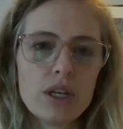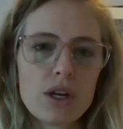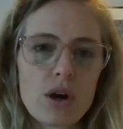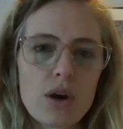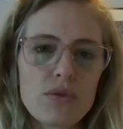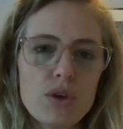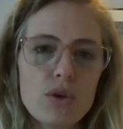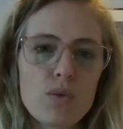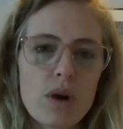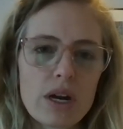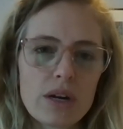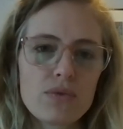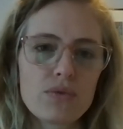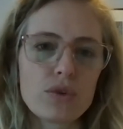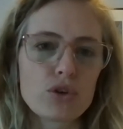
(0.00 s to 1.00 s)
You know, if you
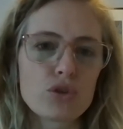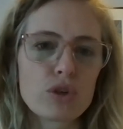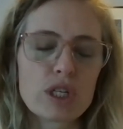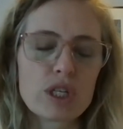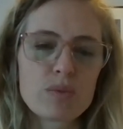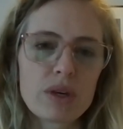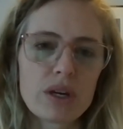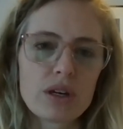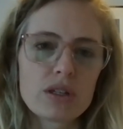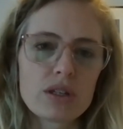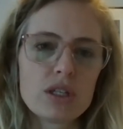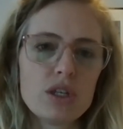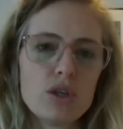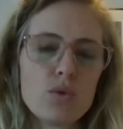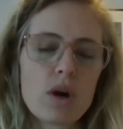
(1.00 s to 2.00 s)
wanted full
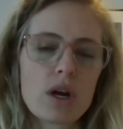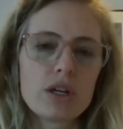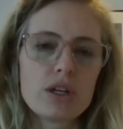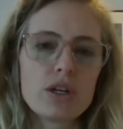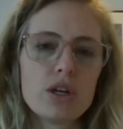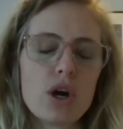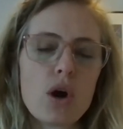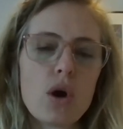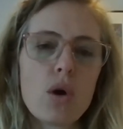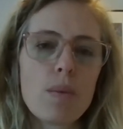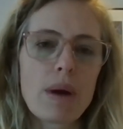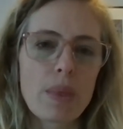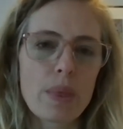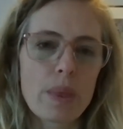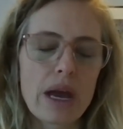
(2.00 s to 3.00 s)
transparency, you wanted to know
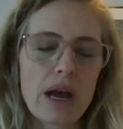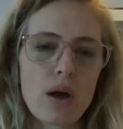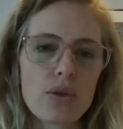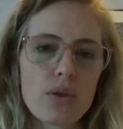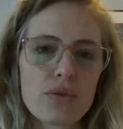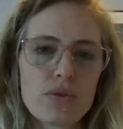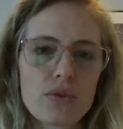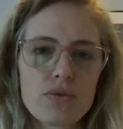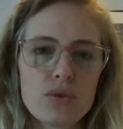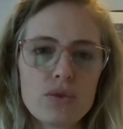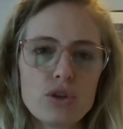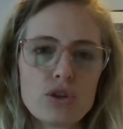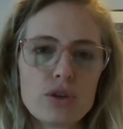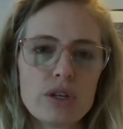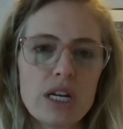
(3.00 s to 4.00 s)
about the health of the
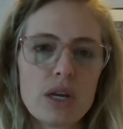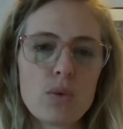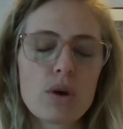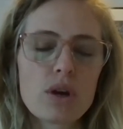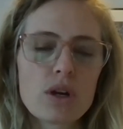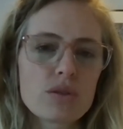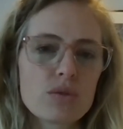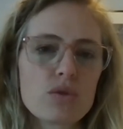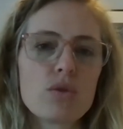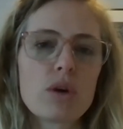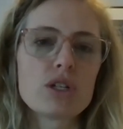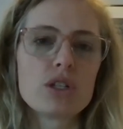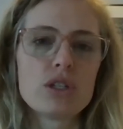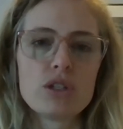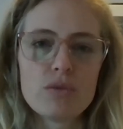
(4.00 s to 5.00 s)
food you're eating, what are some
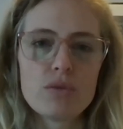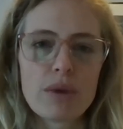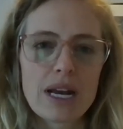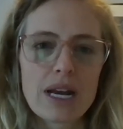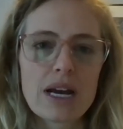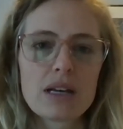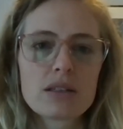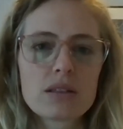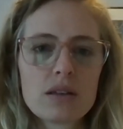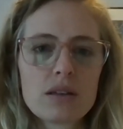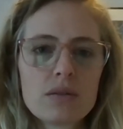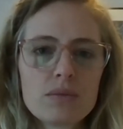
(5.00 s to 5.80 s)
questions you might ask?